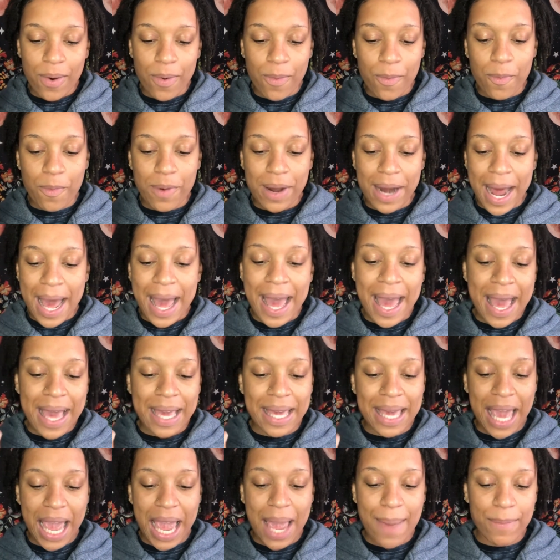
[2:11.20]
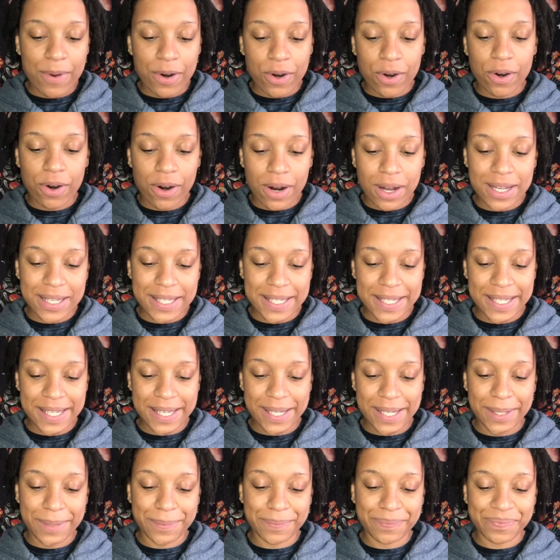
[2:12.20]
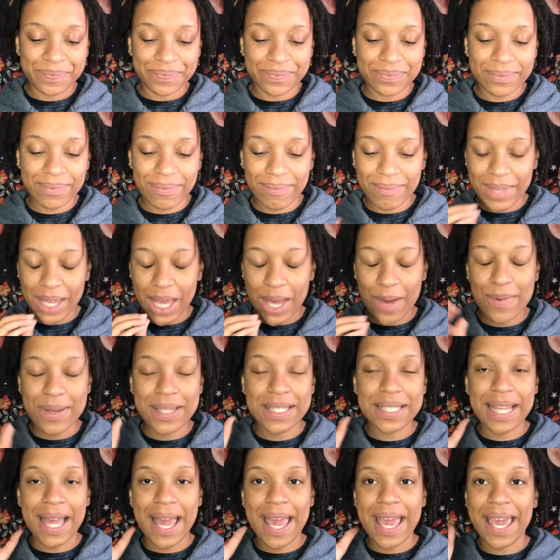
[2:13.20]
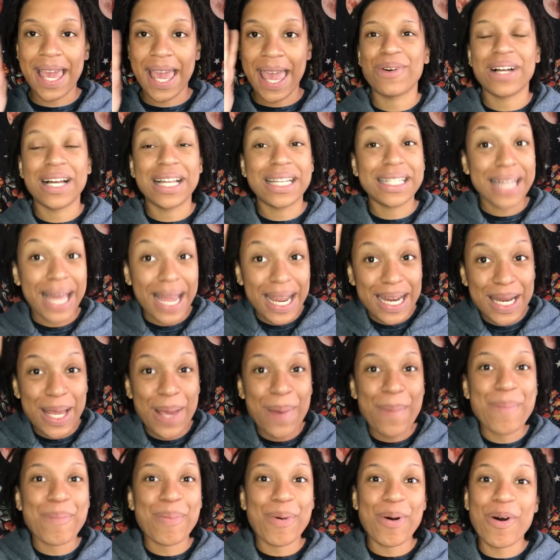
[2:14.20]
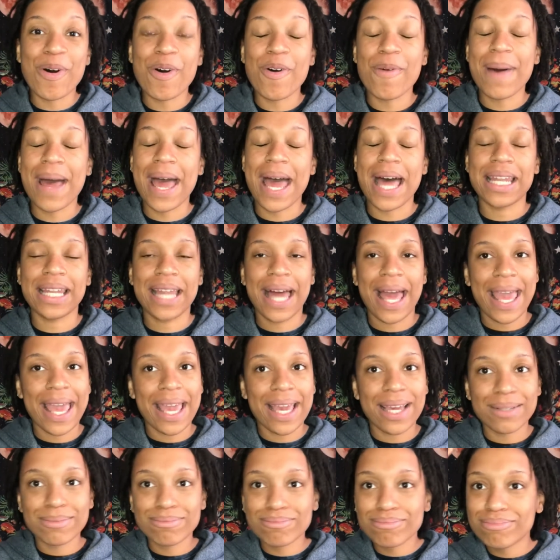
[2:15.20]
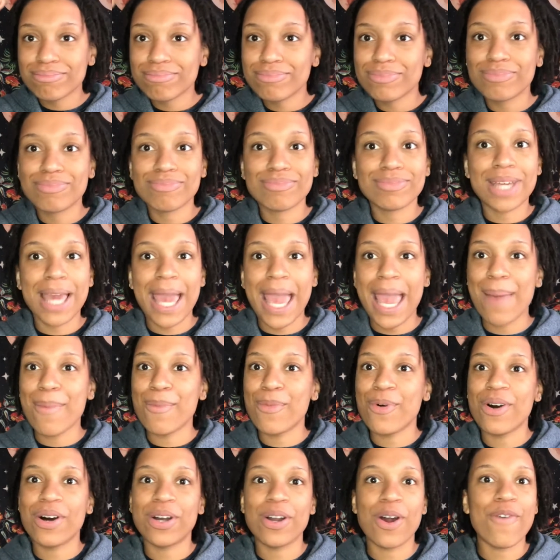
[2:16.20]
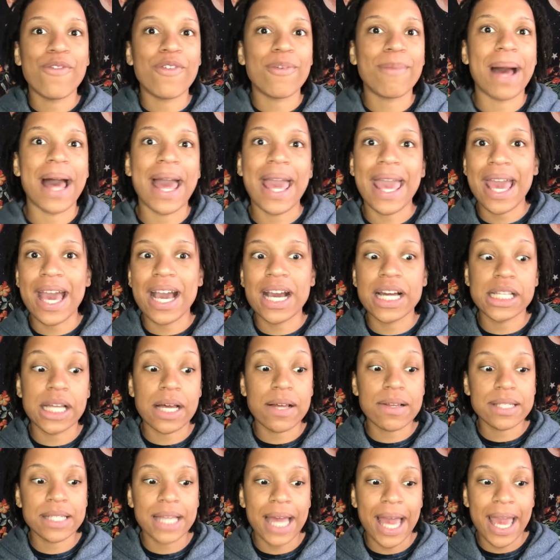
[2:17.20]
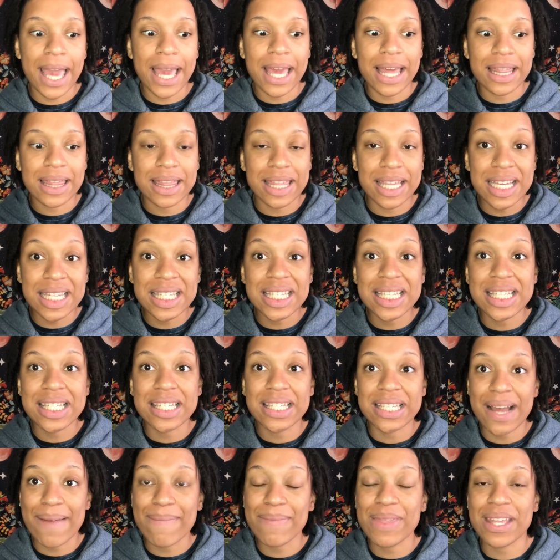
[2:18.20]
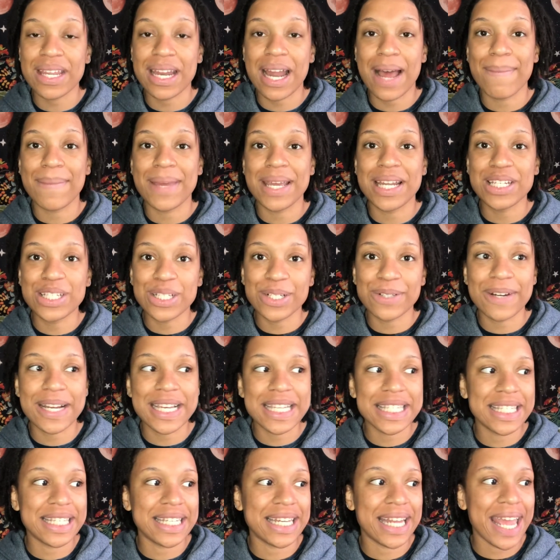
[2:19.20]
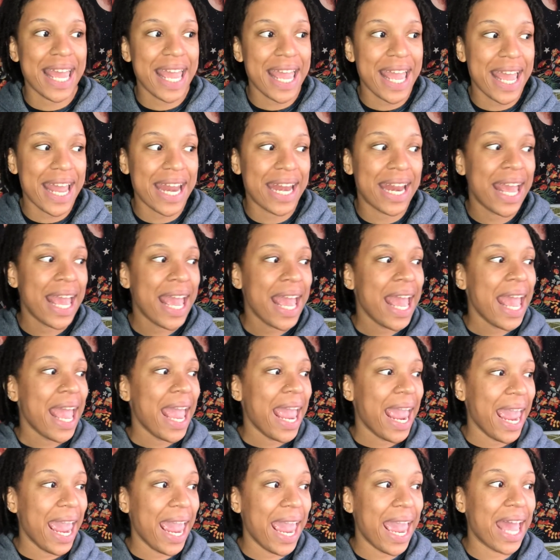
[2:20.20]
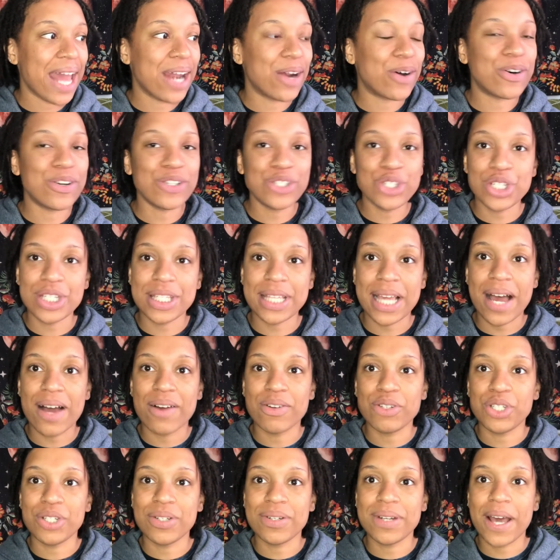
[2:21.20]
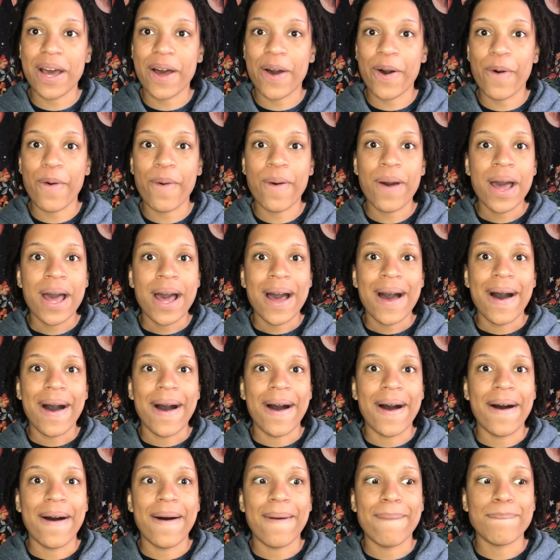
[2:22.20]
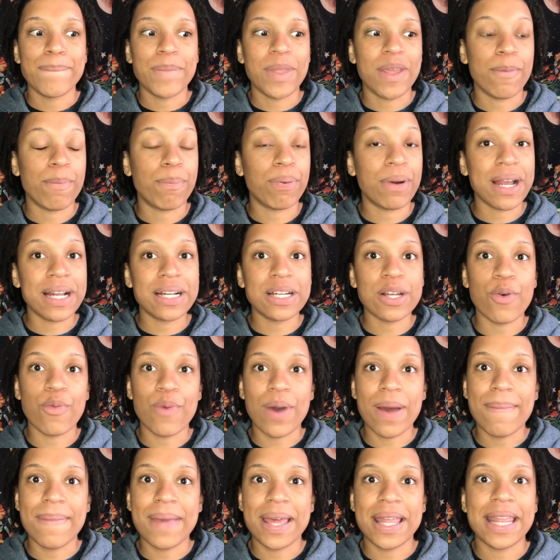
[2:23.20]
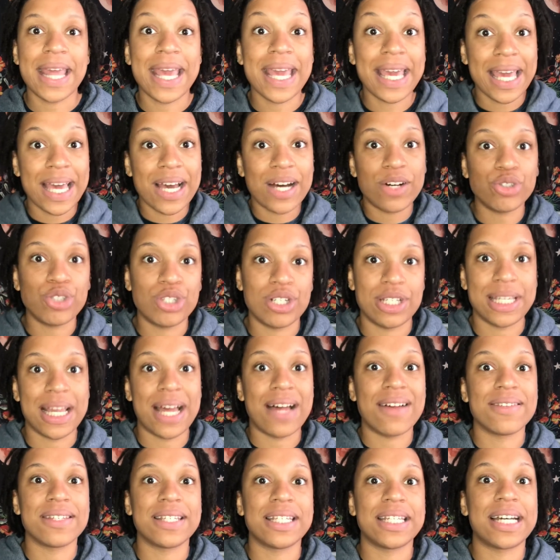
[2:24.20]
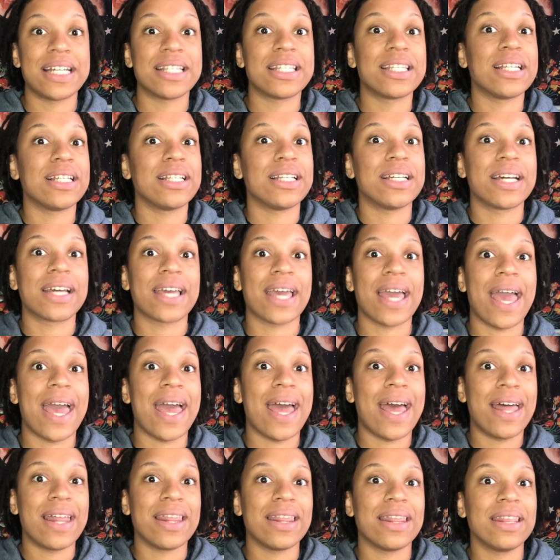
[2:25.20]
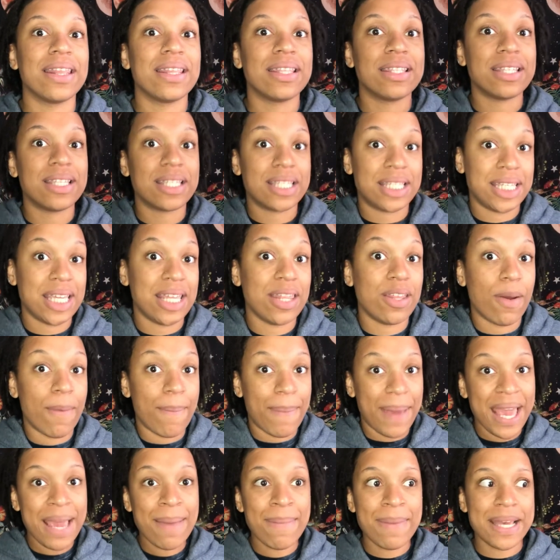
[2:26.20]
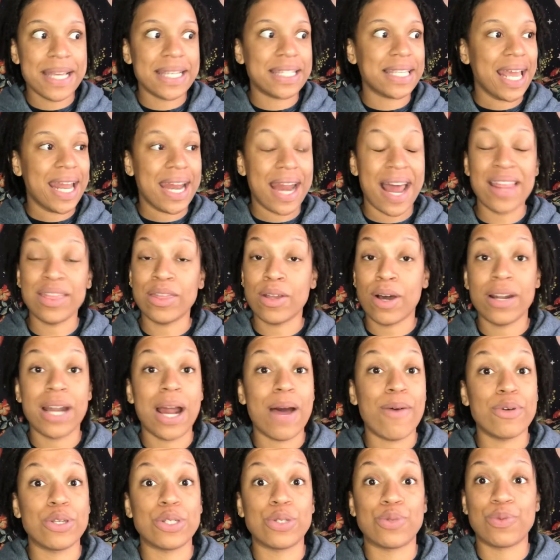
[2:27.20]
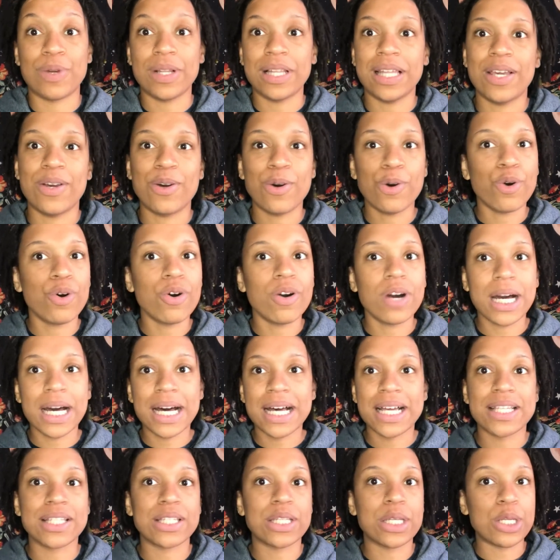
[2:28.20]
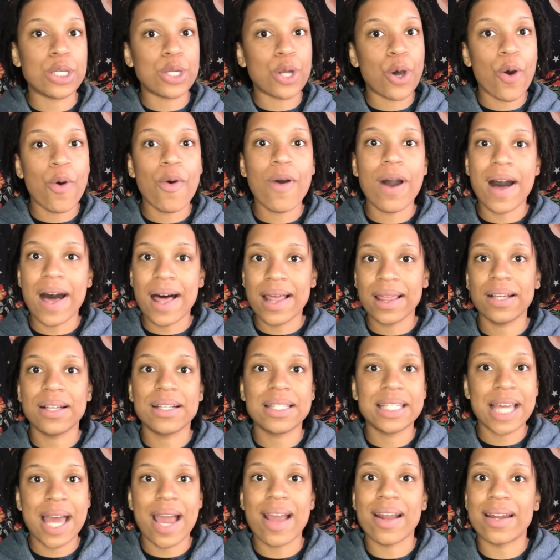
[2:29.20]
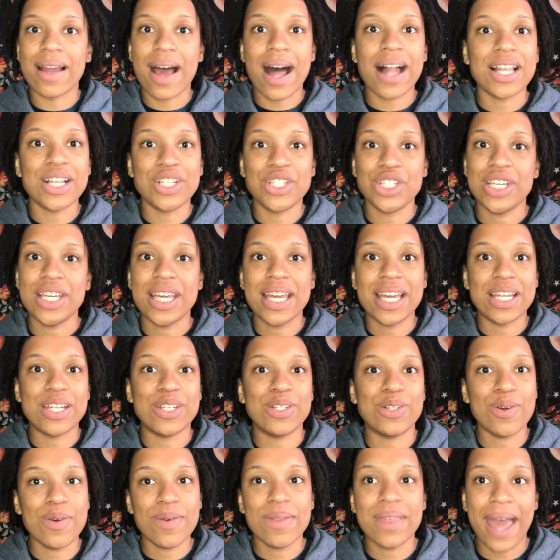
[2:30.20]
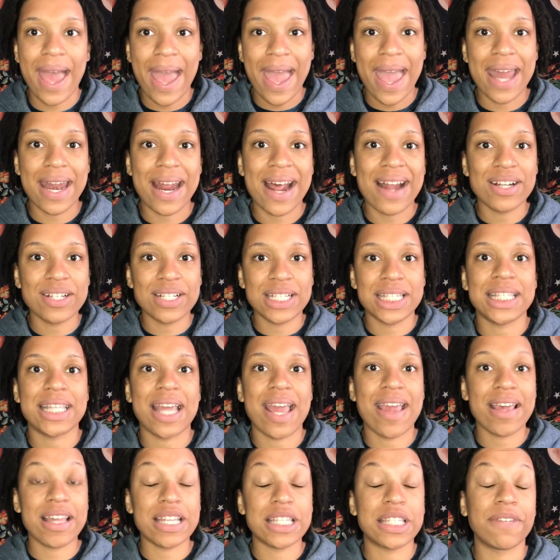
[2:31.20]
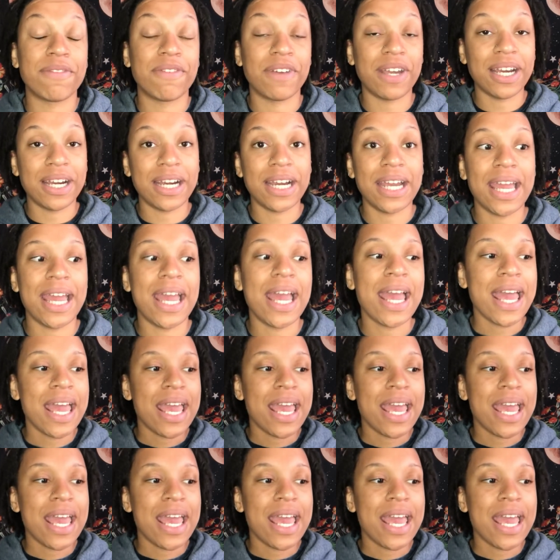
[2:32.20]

when I had came across it, it was like a lightning bulb had like came on over my head because I was like, this is something I'm interested in. And ultrasounds, you know, um, pregnant women, they get ultrasounds done to look at to see their babies and I thought that was really cool because no other technology can do that and I just think it's very